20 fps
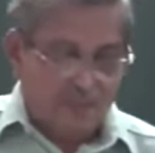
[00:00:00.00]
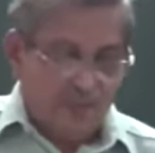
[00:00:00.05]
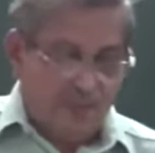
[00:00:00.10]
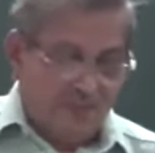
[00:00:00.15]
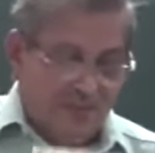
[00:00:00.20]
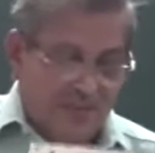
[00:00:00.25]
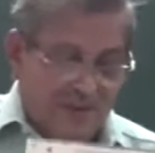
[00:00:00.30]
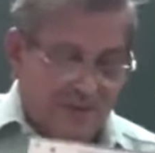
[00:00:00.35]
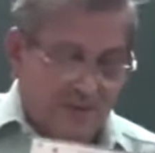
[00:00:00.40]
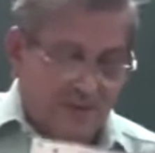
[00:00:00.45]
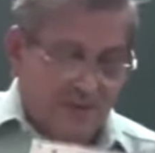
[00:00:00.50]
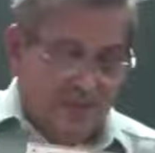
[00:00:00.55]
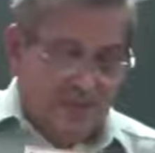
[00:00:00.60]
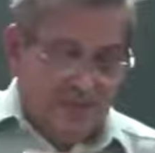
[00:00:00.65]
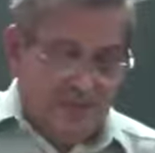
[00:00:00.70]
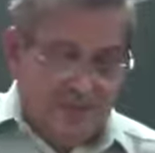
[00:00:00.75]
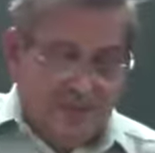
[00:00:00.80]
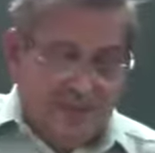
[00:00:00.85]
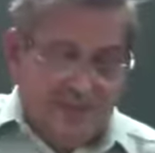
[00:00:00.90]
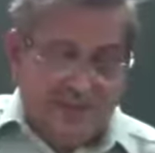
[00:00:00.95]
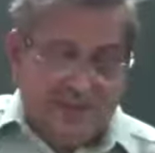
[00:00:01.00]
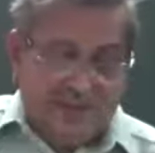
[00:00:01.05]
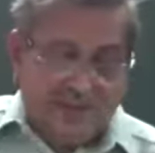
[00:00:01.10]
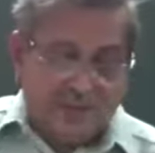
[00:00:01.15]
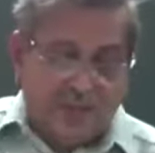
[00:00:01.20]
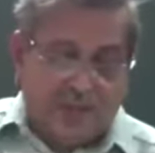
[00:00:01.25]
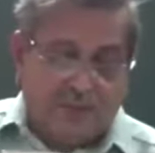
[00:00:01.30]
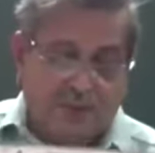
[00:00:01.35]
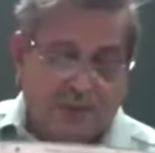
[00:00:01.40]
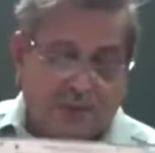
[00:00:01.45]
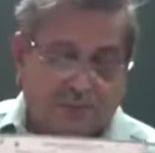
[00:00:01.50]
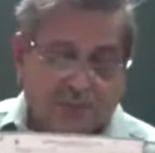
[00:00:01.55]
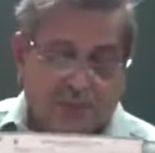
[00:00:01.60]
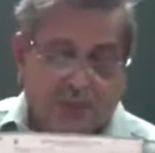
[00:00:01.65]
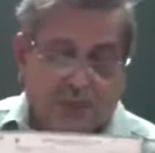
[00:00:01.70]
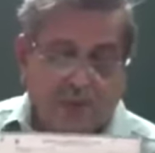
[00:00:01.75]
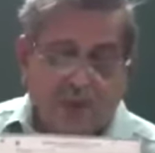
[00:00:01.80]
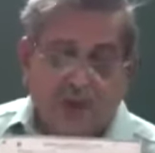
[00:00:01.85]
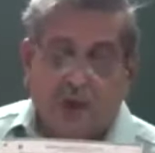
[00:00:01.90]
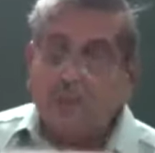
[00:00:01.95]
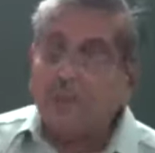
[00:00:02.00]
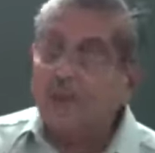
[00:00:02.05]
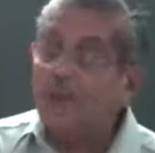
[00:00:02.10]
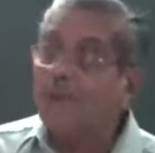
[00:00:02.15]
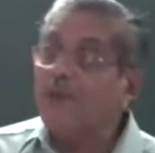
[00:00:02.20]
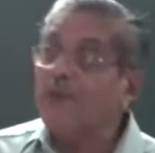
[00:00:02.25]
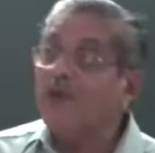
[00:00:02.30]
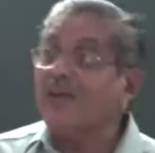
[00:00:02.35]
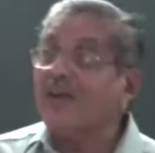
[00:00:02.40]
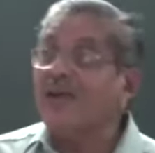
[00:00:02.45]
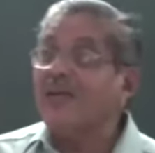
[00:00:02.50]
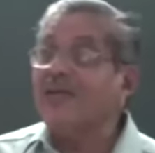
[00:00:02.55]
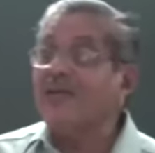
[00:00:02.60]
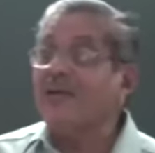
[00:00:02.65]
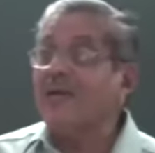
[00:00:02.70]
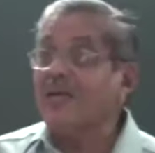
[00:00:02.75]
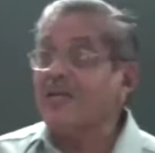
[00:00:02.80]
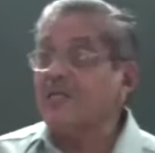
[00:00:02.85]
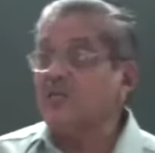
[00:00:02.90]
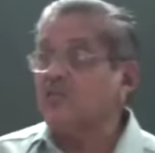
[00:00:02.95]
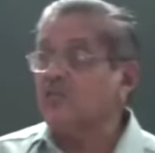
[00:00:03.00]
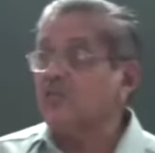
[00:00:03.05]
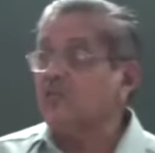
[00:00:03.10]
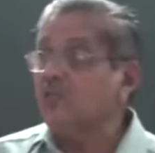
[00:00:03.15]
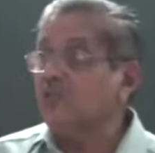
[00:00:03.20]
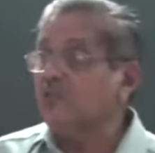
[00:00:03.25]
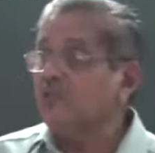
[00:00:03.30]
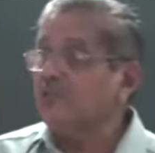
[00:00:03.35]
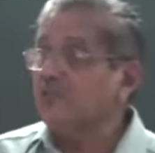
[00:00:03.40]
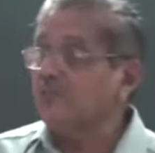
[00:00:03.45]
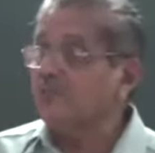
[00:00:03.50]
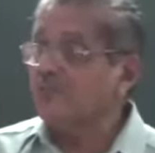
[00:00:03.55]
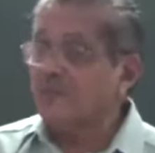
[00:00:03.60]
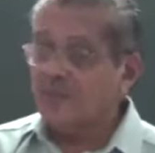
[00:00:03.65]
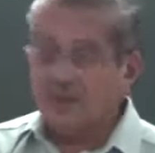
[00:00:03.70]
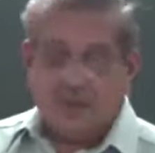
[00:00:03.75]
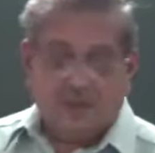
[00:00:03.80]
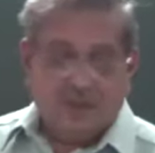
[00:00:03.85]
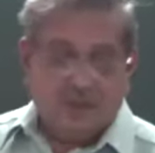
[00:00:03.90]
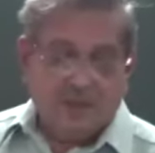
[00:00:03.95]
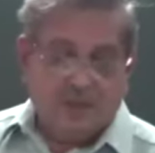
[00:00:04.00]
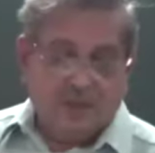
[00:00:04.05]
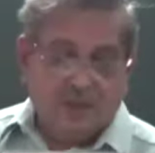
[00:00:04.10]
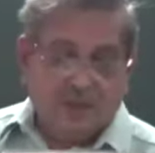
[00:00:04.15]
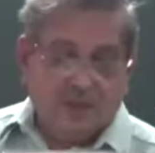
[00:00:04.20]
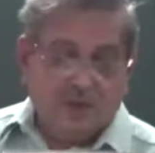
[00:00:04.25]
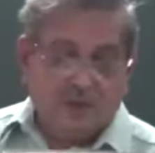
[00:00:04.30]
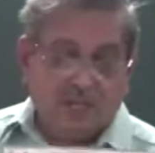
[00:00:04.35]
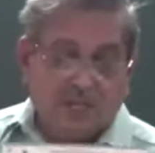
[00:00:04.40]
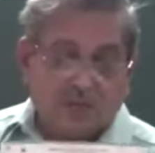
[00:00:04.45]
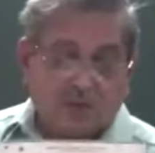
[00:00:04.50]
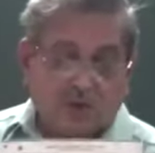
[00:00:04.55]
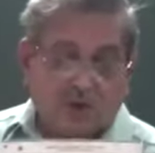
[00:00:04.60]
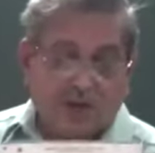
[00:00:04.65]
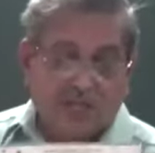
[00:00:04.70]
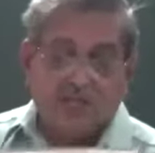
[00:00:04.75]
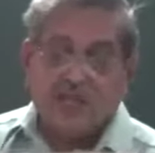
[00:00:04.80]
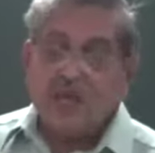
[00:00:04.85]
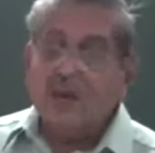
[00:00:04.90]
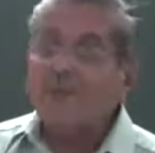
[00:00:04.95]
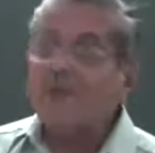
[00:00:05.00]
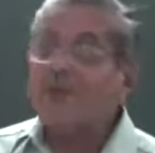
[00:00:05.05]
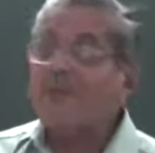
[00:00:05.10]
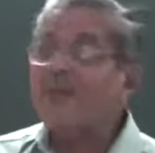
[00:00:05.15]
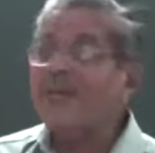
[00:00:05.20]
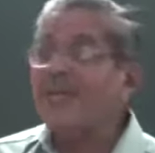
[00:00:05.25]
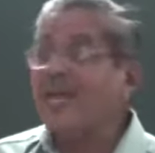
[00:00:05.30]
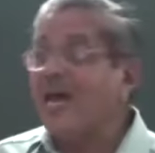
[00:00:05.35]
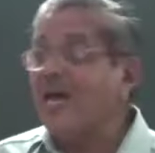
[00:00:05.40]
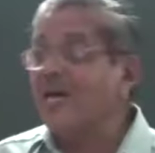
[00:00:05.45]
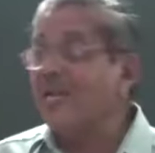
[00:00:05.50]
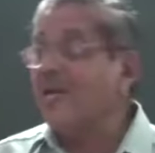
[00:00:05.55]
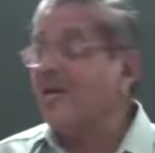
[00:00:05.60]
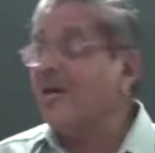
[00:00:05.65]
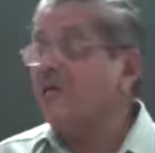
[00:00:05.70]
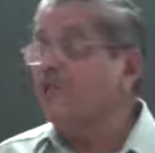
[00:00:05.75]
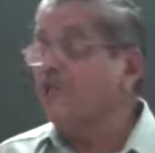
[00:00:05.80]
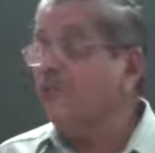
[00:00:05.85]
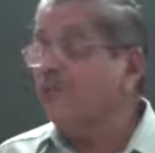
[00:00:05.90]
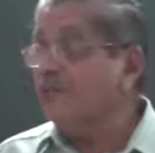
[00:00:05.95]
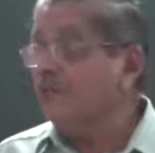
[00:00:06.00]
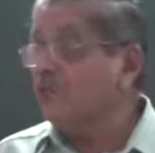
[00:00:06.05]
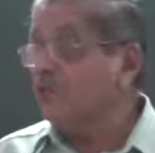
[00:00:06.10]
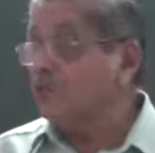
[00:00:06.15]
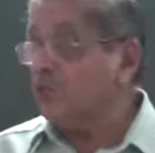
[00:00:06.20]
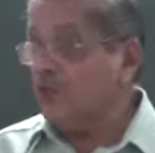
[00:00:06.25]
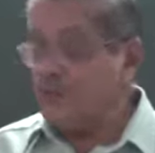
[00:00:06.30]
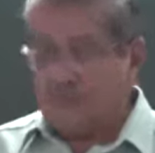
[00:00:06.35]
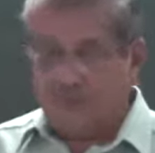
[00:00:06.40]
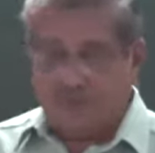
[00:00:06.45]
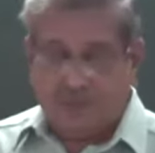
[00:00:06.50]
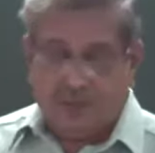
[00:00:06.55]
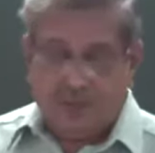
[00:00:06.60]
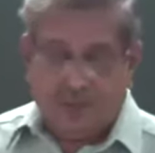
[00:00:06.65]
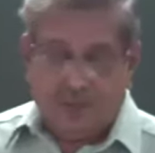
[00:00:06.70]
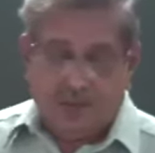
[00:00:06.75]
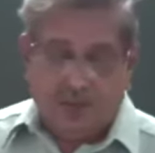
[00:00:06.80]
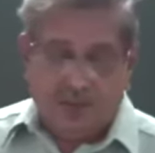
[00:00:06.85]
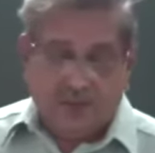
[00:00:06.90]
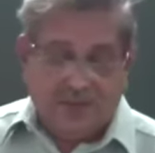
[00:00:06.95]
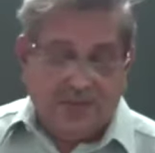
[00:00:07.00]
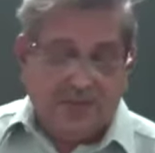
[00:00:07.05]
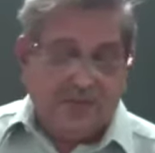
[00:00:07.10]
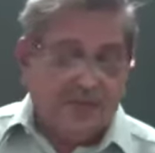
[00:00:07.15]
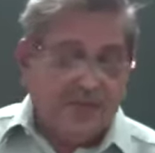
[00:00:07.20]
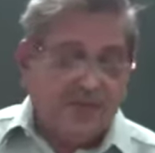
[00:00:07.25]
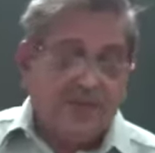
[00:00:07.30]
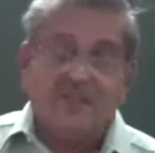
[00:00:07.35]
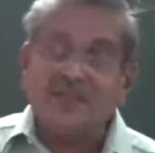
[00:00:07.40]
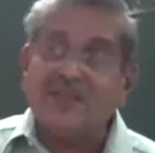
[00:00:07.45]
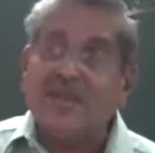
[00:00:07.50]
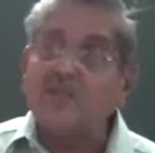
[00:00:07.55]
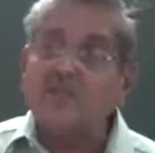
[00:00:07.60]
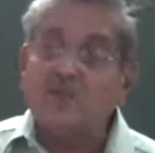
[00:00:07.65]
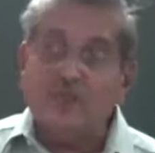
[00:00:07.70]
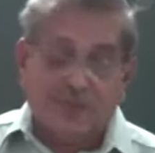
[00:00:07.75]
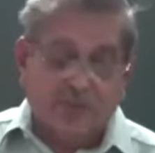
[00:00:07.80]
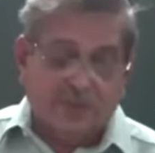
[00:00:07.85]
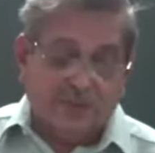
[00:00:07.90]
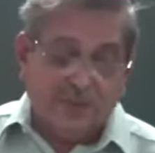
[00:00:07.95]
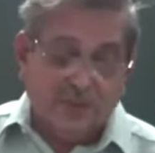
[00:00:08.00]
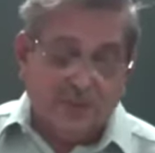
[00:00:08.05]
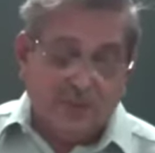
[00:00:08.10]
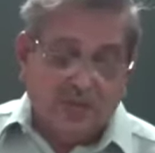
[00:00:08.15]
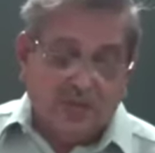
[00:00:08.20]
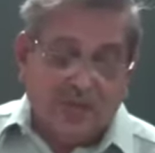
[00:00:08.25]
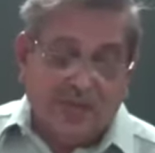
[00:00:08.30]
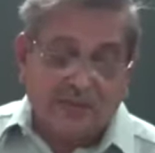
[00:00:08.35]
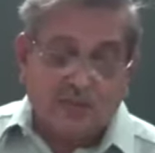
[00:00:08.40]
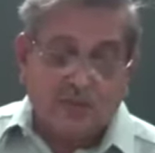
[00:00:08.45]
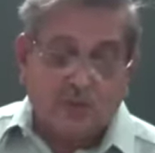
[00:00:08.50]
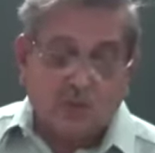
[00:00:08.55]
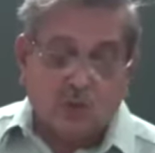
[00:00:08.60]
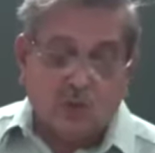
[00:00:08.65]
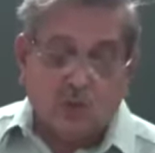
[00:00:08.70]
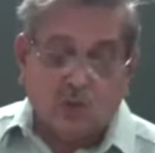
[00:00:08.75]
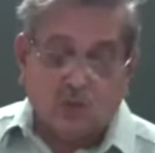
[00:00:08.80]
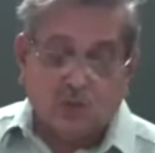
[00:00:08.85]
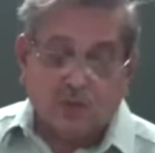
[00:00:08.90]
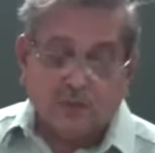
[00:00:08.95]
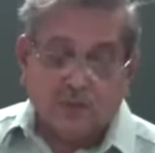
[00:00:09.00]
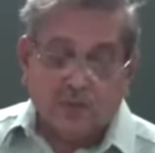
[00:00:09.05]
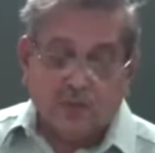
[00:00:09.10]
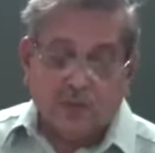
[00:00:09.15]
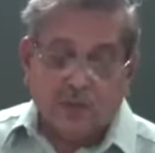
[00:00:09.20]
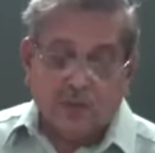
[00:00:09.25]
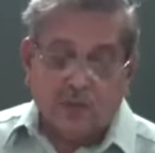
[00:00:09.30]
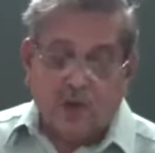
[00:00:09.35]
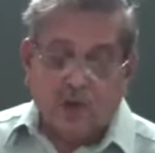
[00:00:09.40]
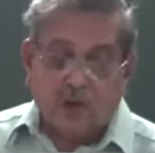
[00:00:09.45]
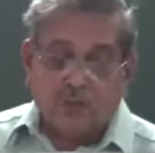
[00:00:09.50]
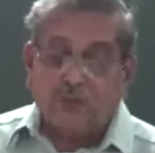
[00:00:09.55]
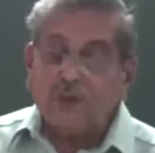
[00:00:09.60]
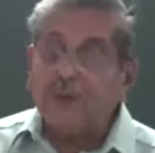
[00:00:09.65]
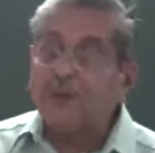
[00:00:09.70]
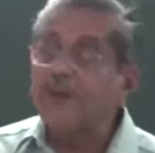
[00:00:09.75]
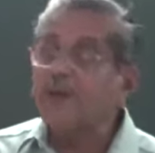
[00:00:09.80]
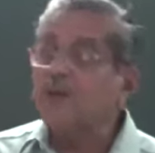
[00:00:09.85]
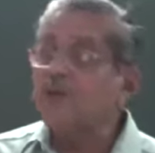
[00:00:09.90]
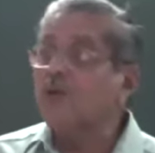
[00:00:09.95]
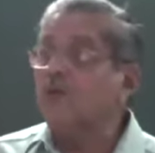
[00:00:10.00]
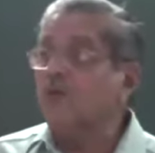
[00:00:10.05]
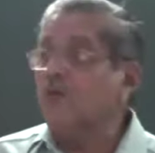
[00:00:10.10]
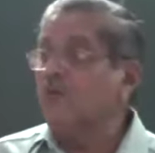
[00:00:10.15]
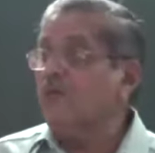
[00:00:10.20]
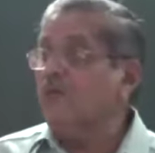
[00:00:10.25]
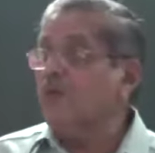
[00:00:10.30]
Then another example. We have propionaldehyde. It is also called as propanal IUPAC system. Then it is isomeric with acetone or propanone.